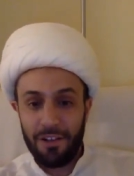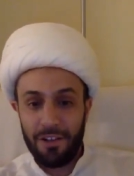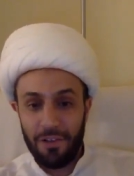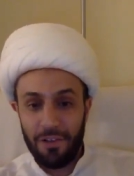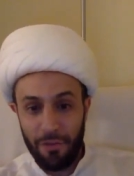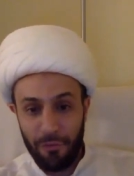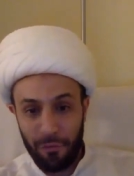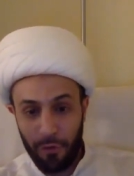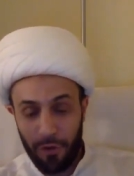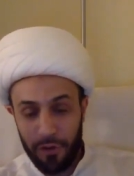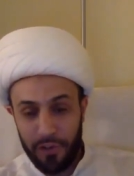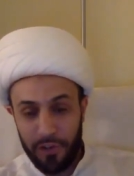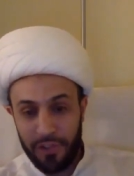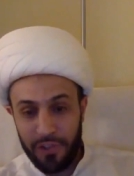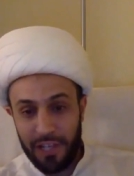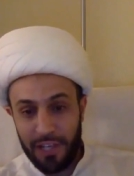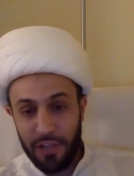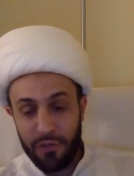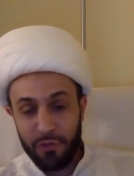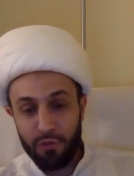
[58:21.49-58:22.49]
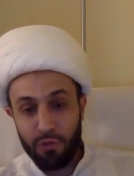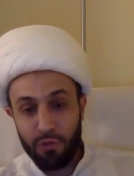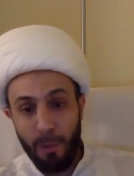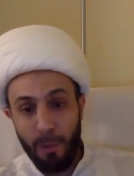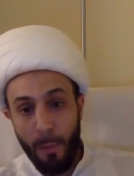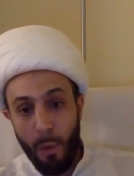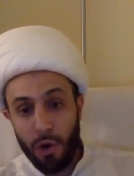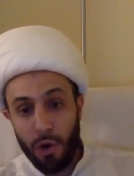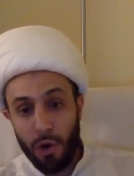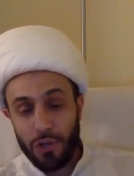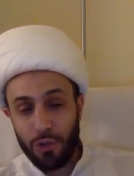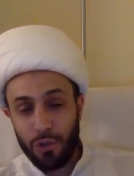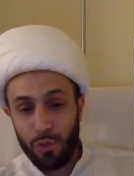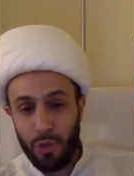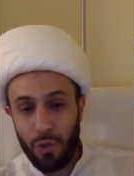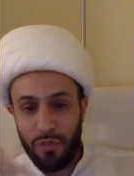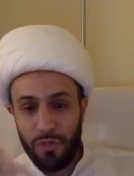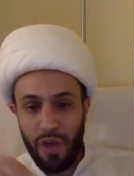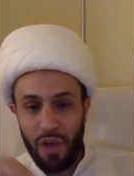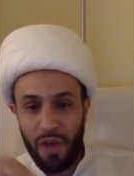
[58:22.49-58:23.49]
The first is remorse
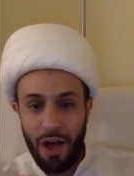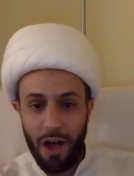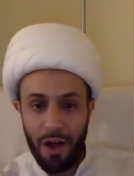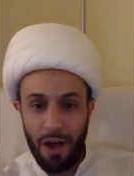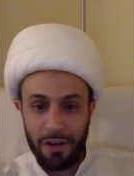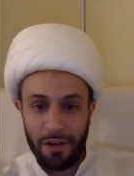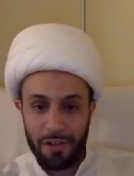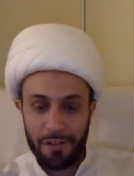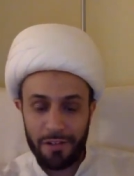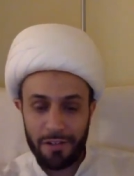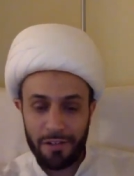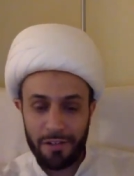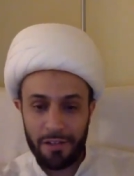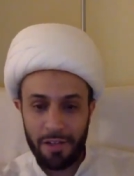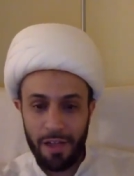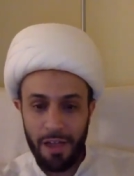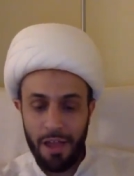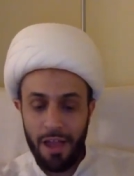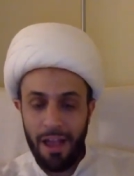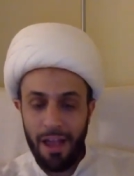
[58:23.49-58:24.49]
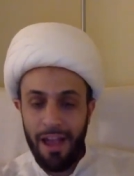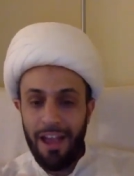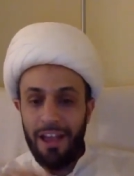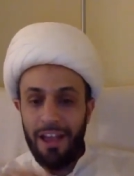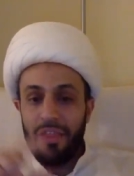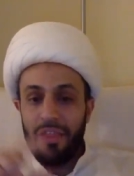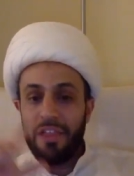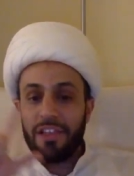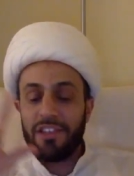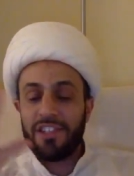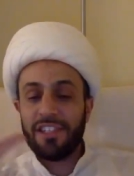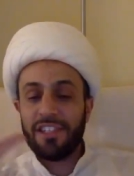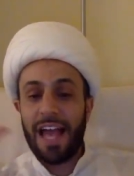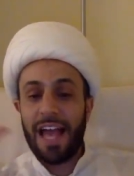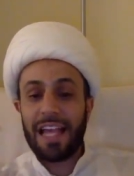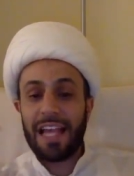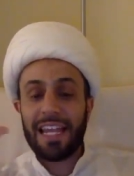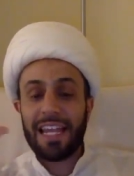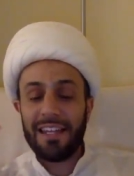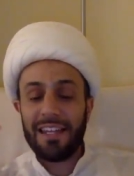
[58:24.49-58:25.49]
with the heart. The
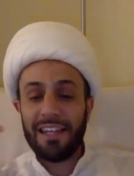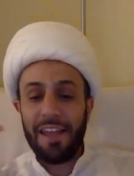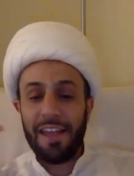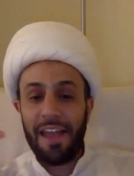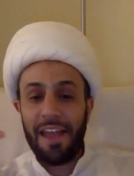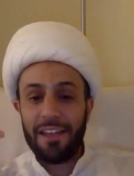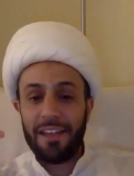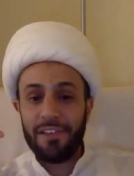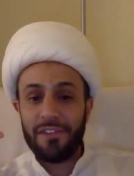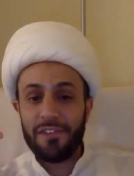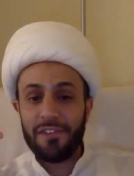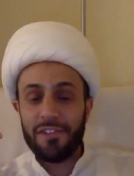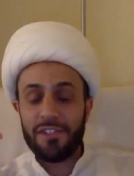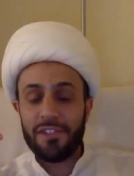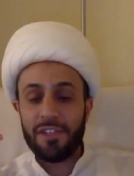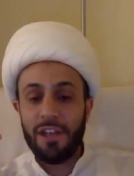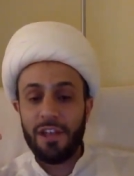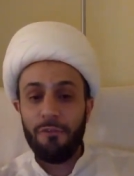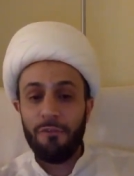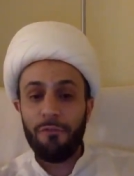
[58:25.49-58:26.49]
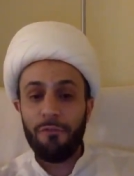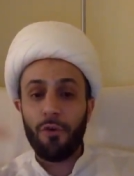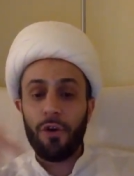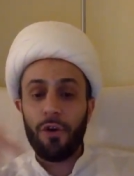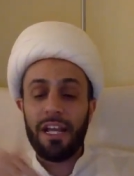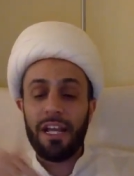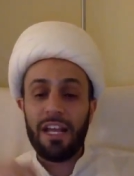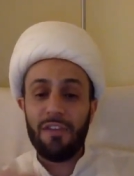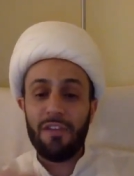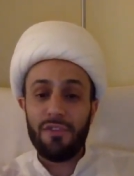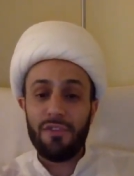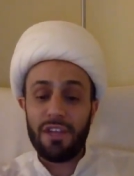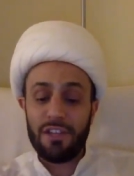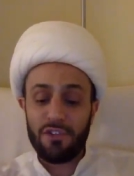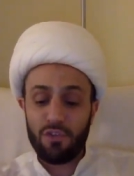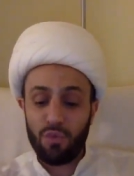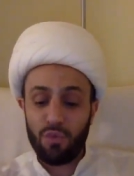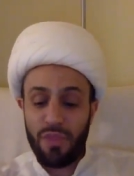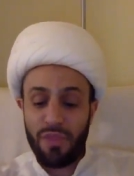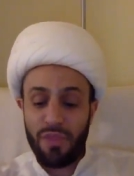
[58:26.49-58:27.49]
second is
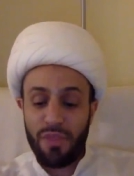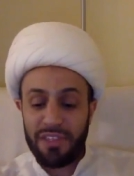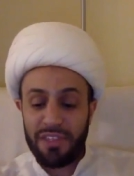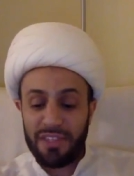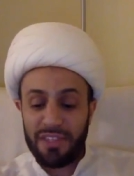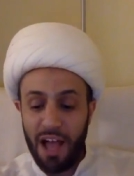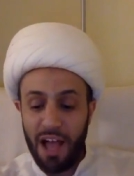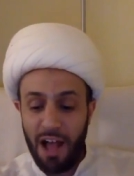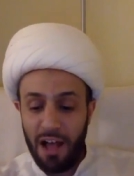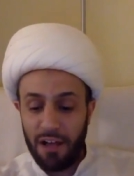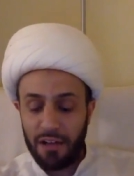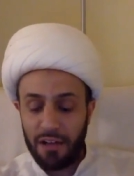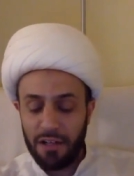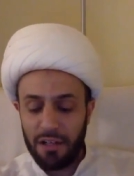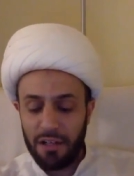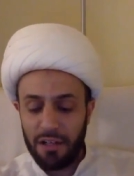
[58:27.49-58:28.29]
forgiveness with the tongue.